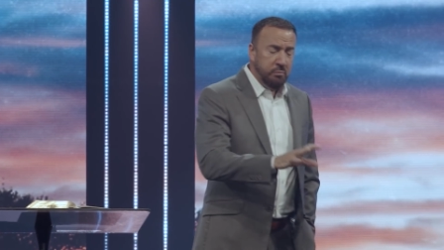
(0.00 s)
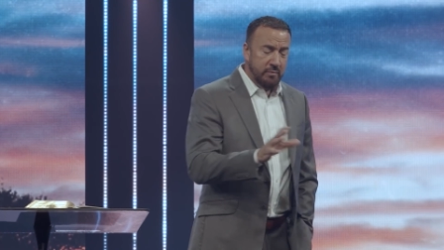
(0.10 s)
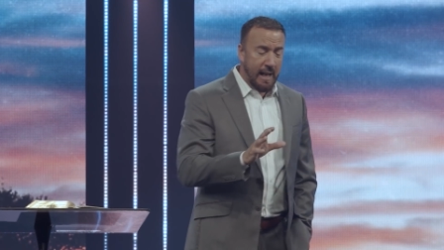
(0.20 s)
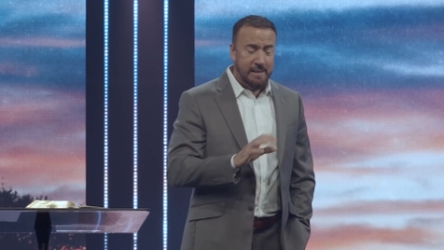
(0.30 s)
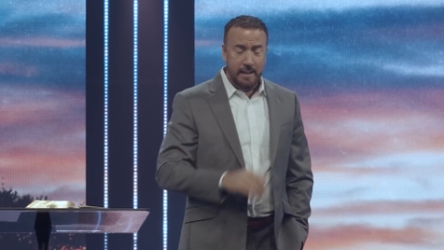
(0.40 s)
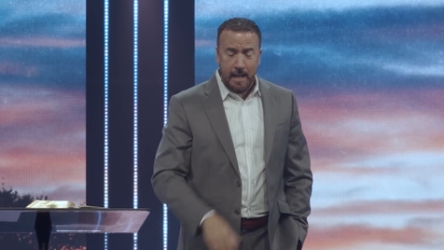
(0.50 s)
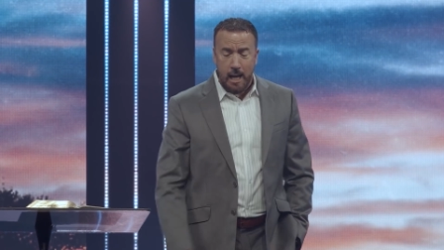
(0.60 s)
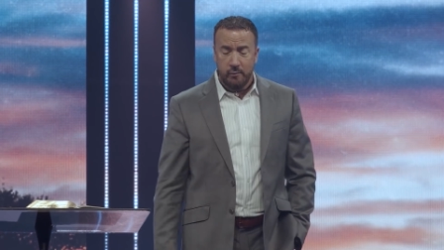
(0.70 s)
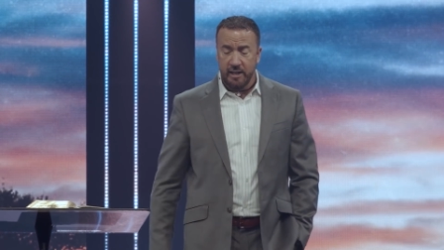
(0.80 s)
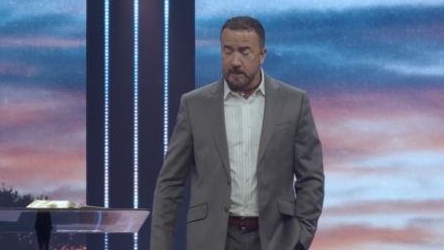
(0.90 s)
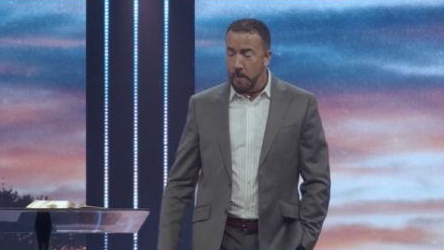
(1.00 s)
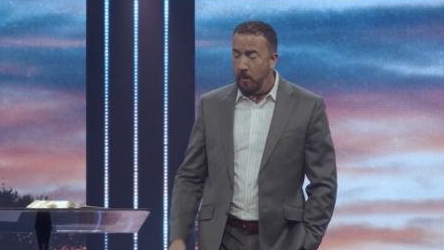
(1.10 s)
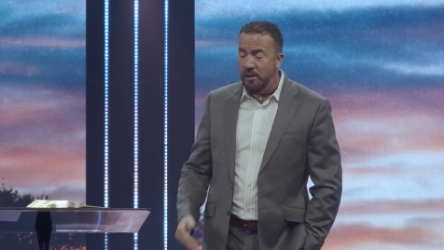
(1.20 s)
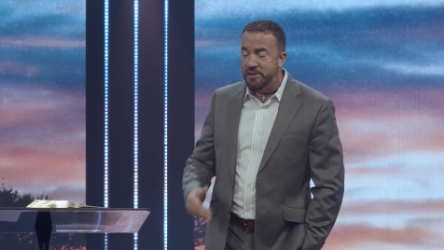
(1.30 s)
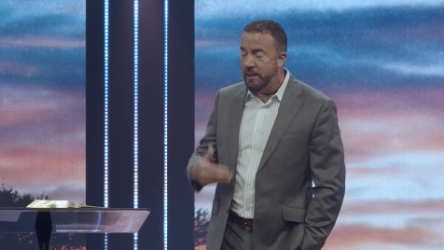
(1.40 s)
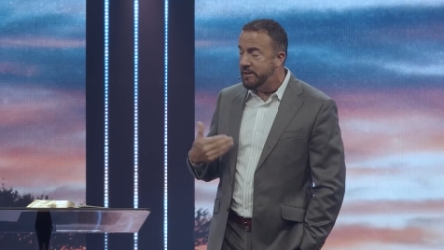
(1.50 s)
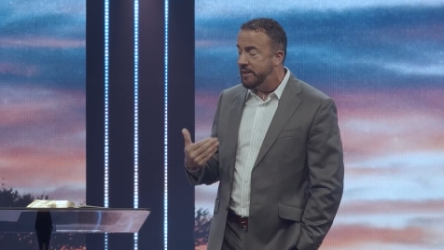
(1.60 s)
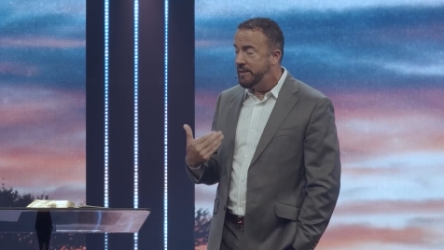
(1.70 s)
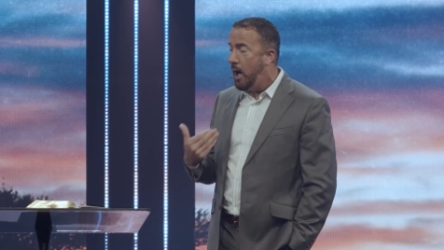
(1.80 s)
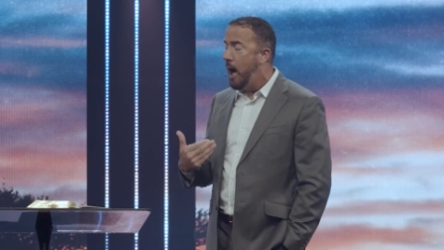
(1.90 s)
That's the kind of experience that
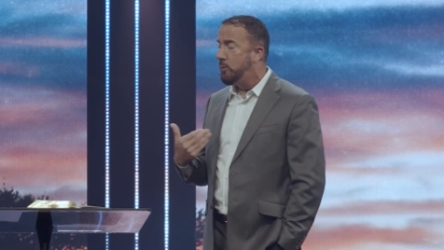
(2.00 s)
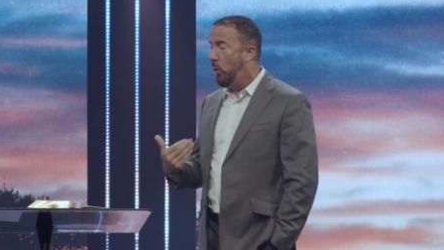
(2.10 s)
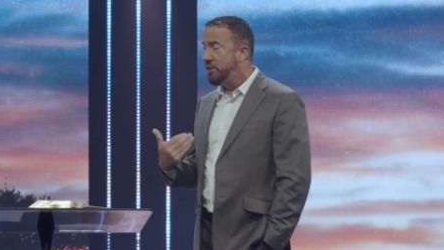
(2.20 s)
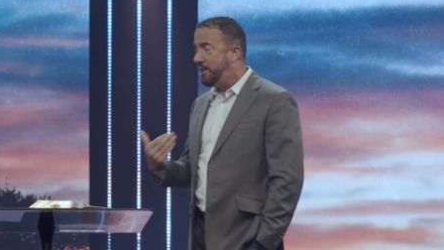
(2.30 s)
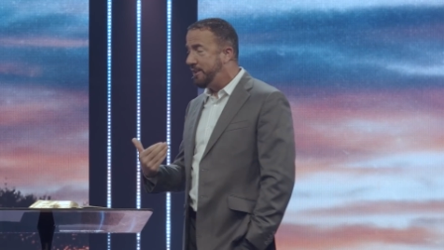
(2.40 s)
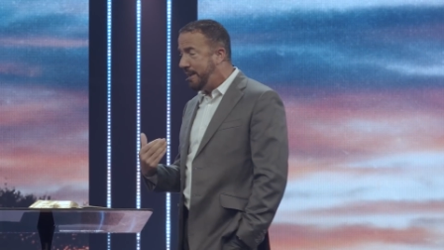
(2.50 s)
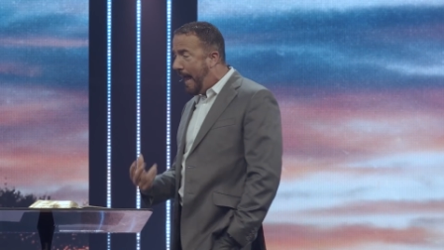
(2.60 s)
God wants us to